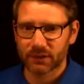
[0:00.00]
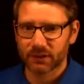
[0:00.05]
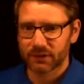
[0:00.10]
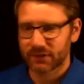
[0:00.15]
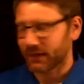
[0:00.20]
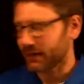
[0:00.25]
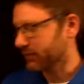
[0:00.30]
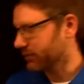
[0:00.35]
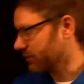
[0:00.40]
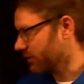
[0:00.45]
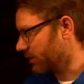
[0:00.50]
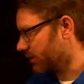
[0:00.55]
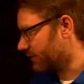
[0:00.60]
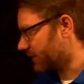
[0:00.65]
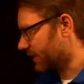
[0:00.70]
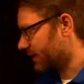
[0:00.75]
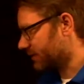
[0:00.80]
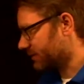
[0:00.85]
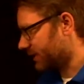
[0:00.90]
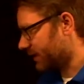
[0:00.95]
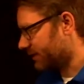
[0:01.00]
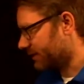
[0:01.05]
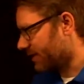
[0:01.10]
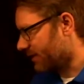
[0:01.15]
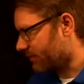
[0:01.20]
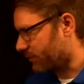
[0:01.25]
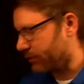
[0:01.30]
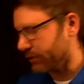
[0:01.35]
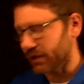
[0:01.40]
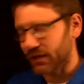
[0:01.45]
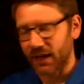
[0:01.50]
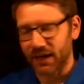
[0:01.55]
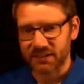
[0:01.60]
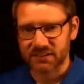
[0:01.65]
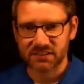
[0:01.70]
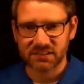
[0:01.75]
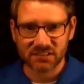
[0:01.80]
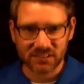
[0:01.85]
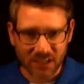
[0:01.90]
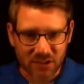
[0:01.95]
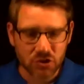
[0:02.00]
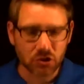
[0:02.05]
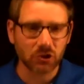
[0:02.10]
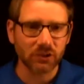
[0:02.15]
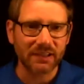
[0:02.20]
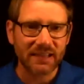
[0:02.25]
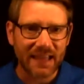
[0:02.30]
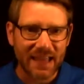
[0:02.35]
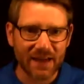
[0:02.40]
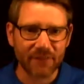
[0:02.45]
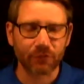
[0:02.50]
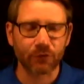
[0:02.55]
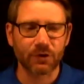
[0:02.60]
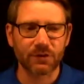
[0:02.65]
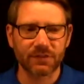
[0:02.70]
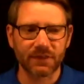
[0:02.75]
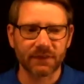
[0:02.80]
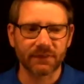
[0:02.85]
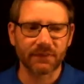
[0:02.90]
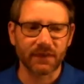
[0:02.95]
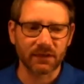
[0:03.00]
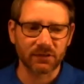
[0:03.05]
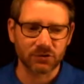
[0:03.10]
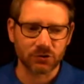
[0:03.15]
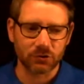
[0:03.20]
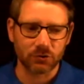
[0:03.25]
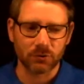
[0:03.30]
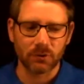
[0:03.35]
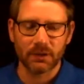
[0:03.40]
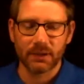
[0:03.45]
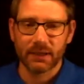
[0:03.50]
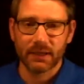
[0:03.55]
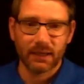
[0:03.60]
They govern essentially everything they do,